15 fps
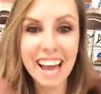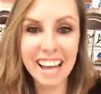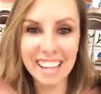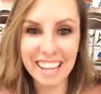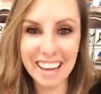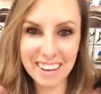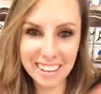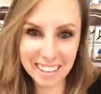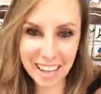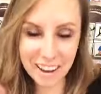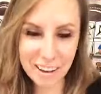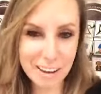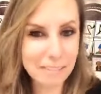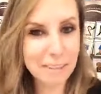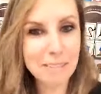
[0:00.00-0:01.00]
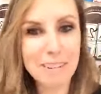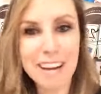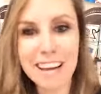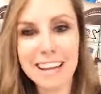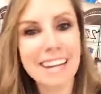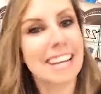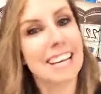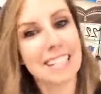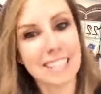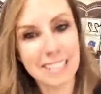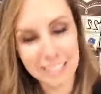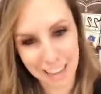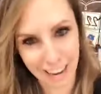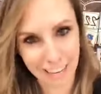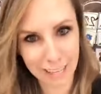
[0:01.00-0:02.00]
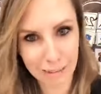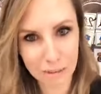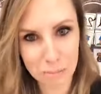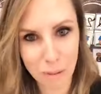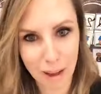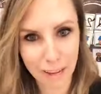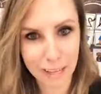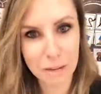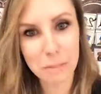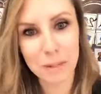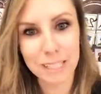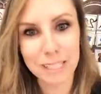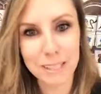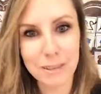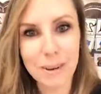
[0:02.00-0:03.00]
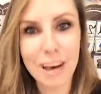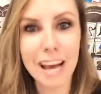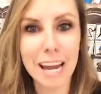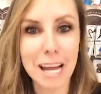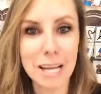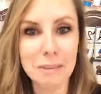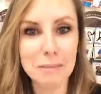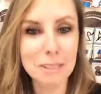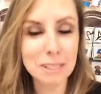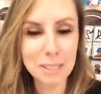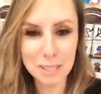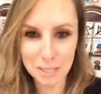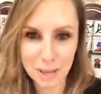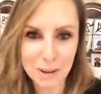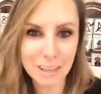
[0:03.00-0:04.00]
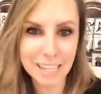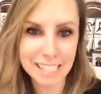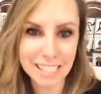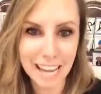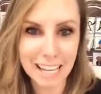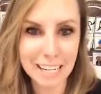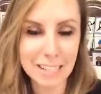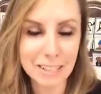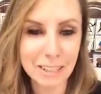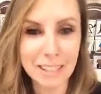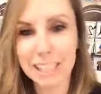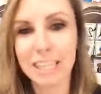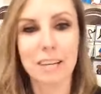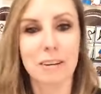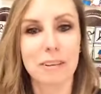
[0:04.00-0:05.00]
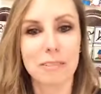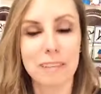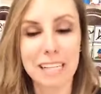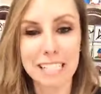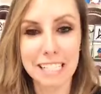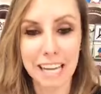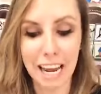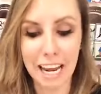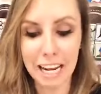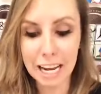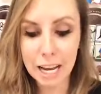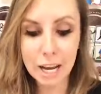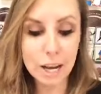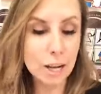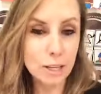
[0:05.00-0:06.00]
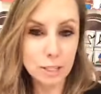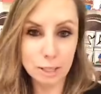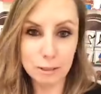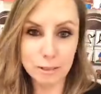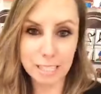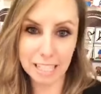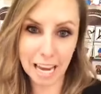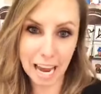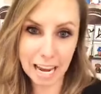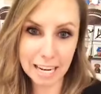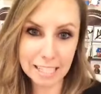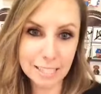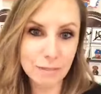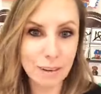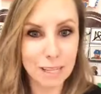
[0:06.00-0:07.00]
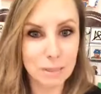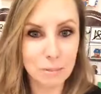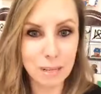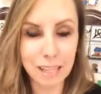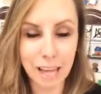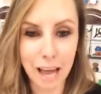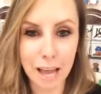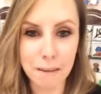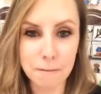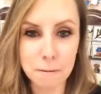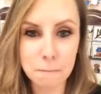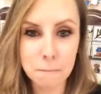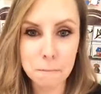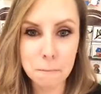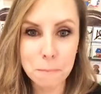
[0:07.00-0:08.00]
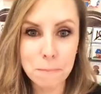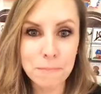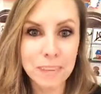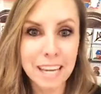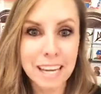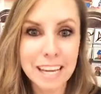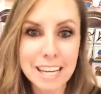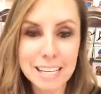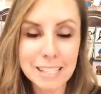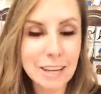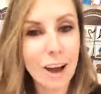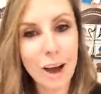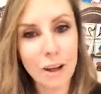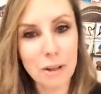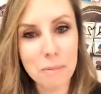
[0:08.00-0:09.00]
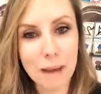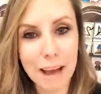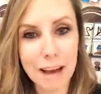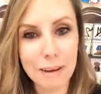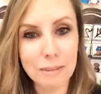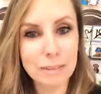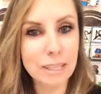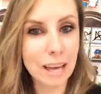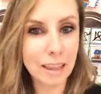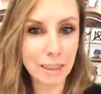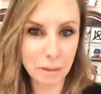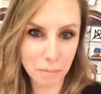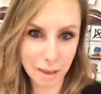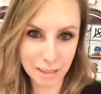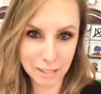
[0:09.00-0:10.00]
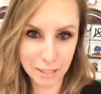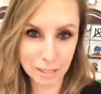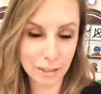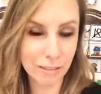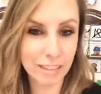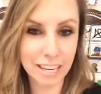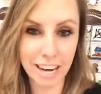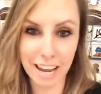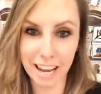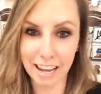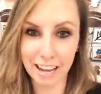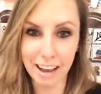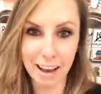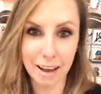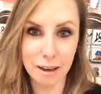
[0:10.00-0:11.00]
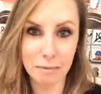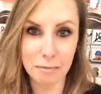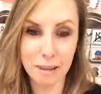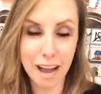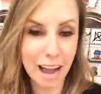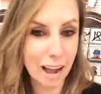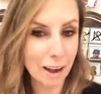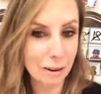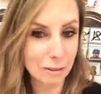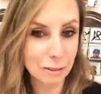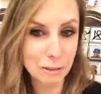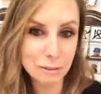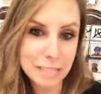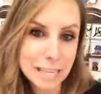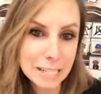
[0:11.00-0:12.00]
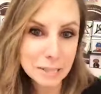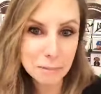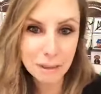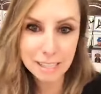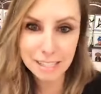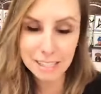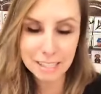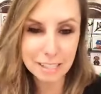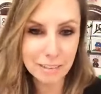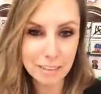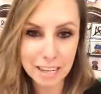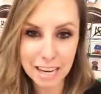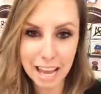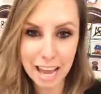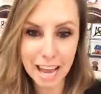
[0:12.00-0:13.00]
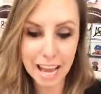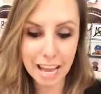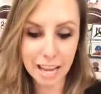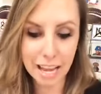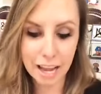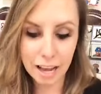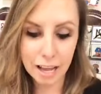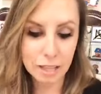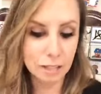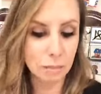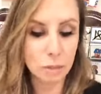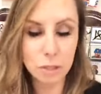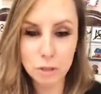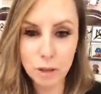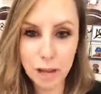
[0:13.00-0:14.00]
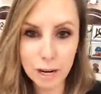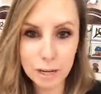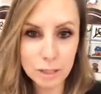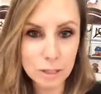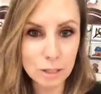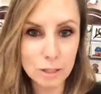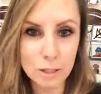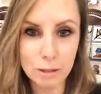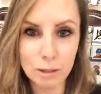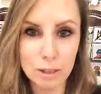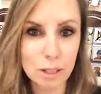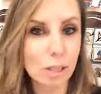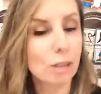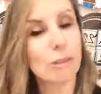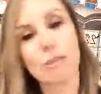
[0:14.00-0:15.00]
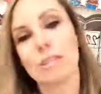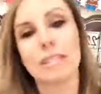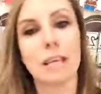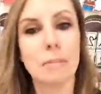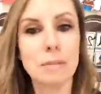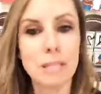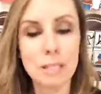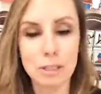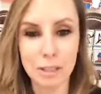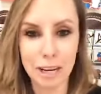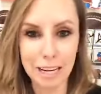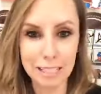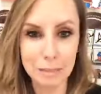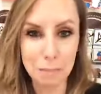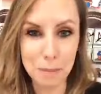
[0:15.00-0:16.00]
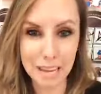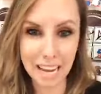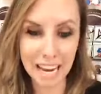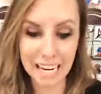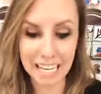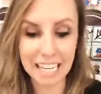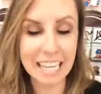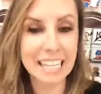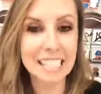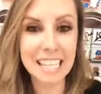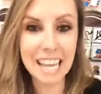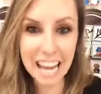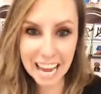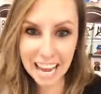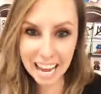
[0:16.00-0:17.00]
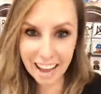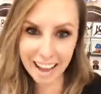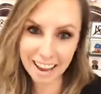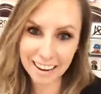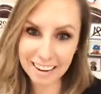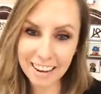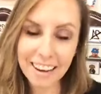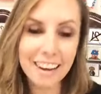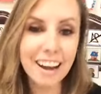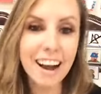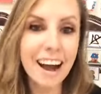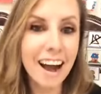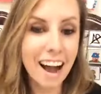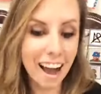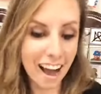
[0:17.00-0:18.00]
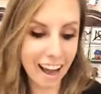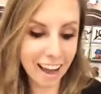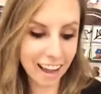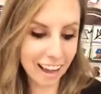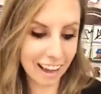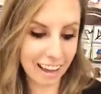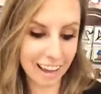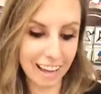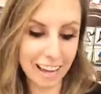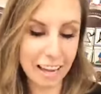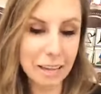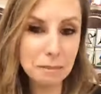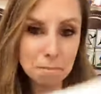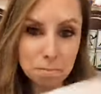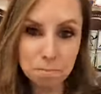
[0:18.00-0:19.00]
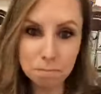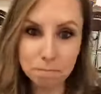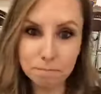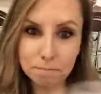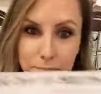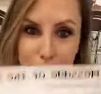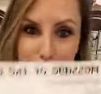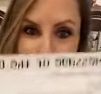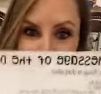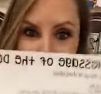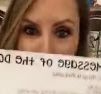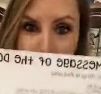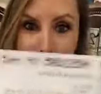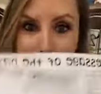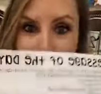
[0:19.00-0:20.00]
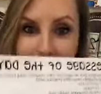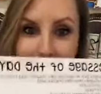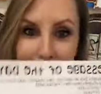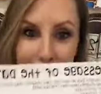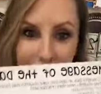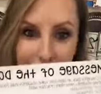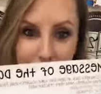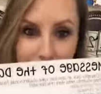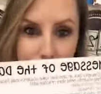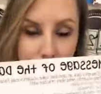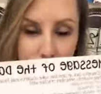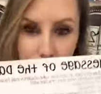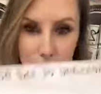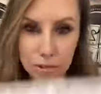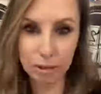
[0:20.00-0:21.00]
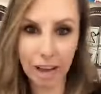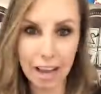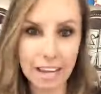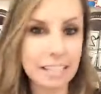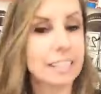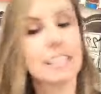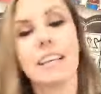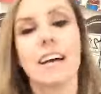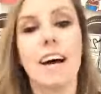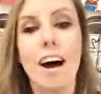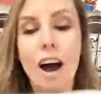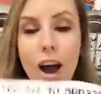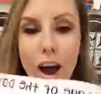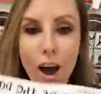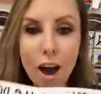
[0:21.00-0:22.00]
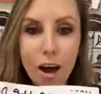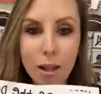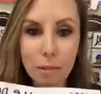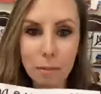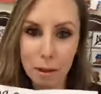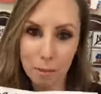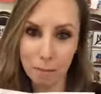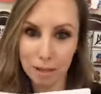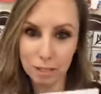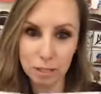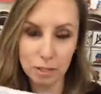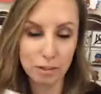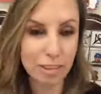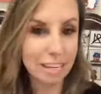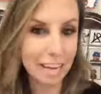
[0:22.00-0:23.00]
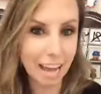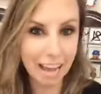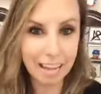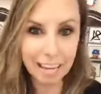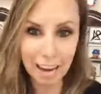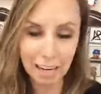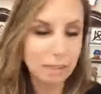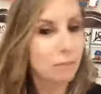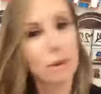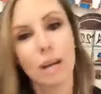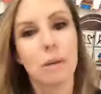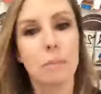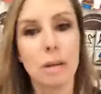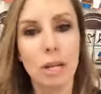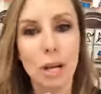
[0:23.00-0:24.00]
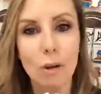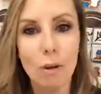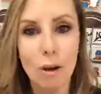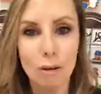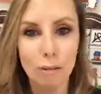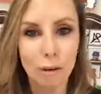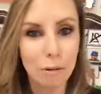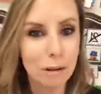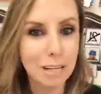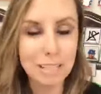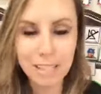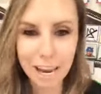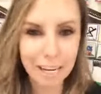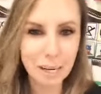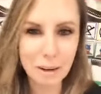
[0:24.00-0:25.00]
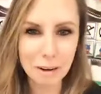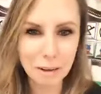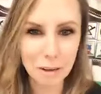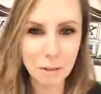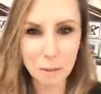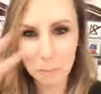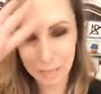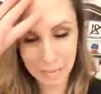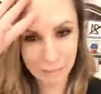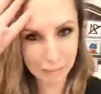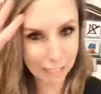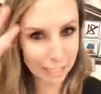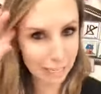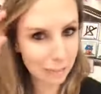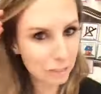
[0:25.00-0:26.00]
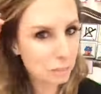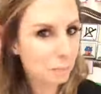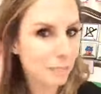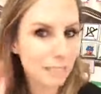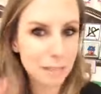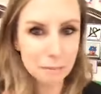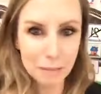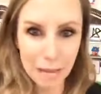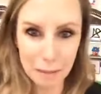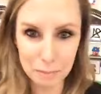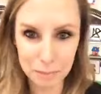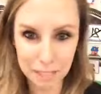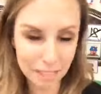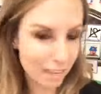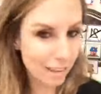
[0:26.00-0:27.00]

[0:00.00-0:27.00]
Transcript: Hello, hello everyone. It is Jackie with Pocket of Preschool and I am so excited you're here with me tonight. So tonight's Facebook Live is all about the message of the day, um, how to teach message of the day, some strategies you can use, tips and tricks, big ideas. And I made a handout for you guys all about message of the day, kind of what I'm gonna go over, which I know I don't normally have handouts, but sometimes